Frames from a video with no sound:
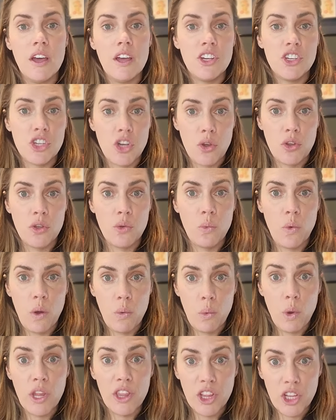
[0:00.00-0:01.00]
show you what
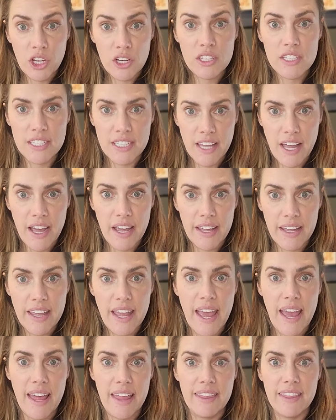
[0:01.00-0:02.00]
one looks like
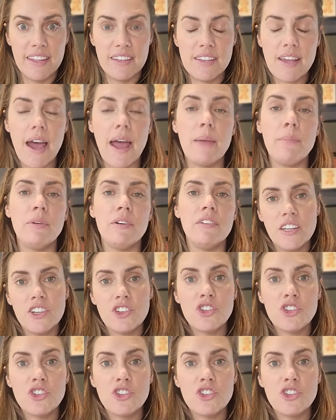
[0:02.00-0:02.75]
and the type of